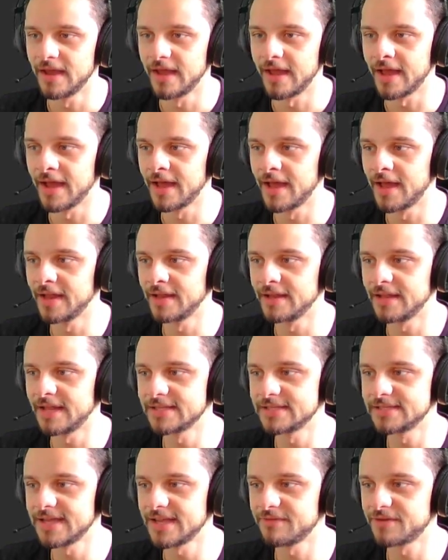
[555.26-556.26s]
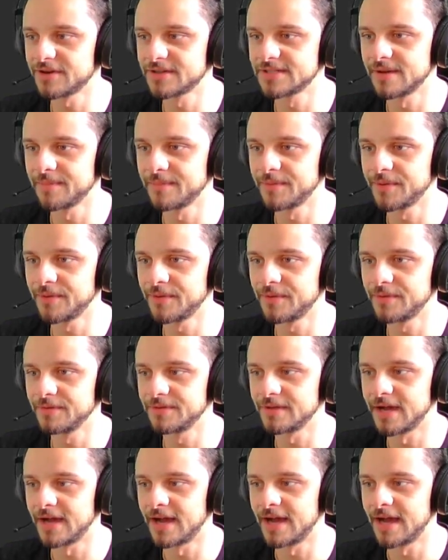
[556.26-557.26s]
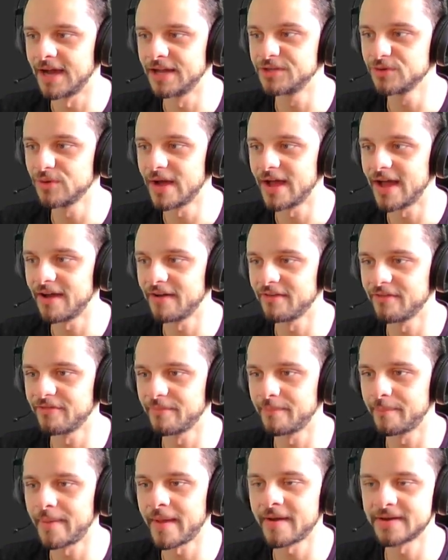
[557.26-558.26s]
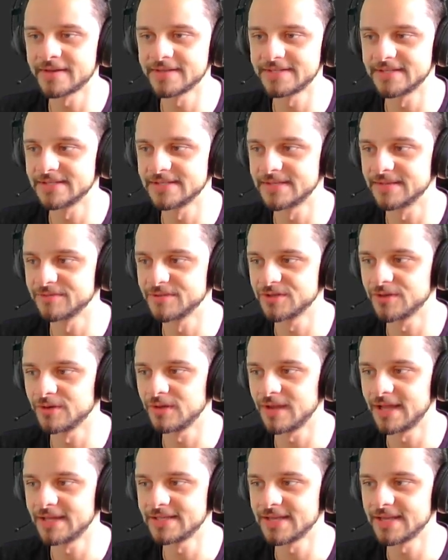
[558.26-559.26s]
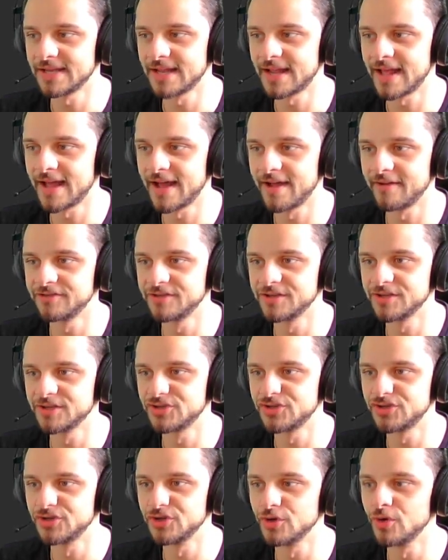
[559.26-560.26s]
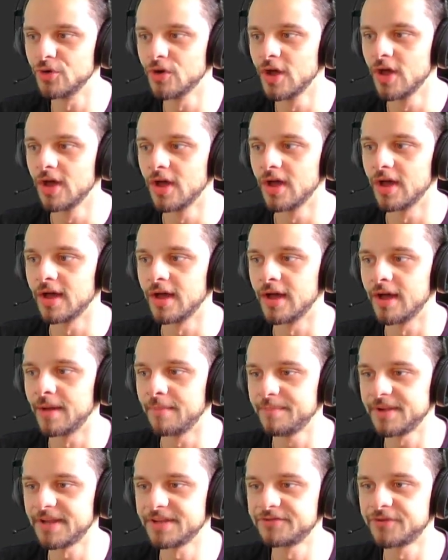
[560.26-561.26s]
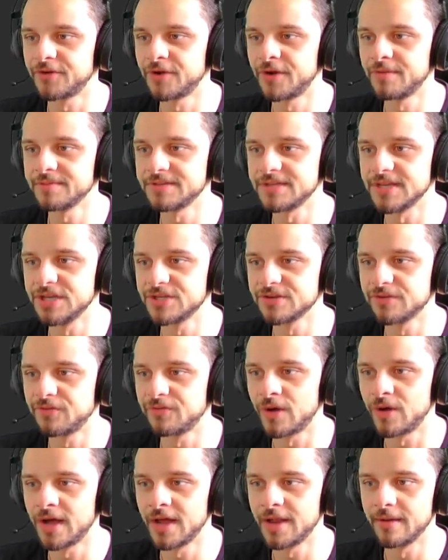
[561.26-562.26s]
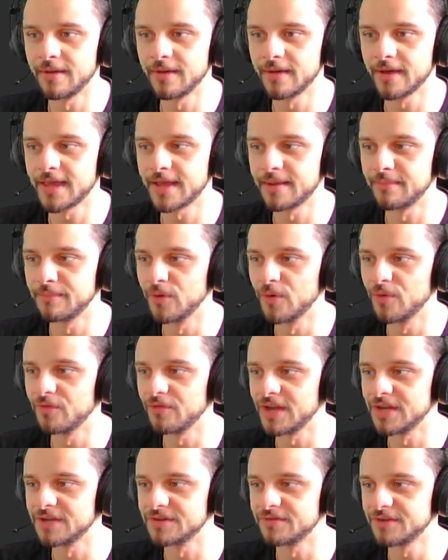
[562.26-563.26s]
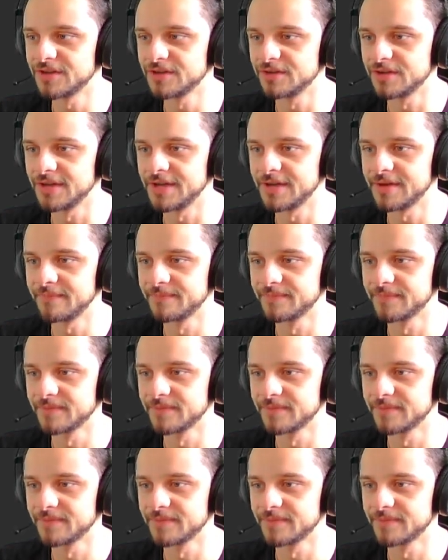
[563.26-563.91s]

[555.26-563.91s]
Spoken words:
And let's say, for example, I do have parent system. So let's say that I have those two platforms. Each of one can move individually.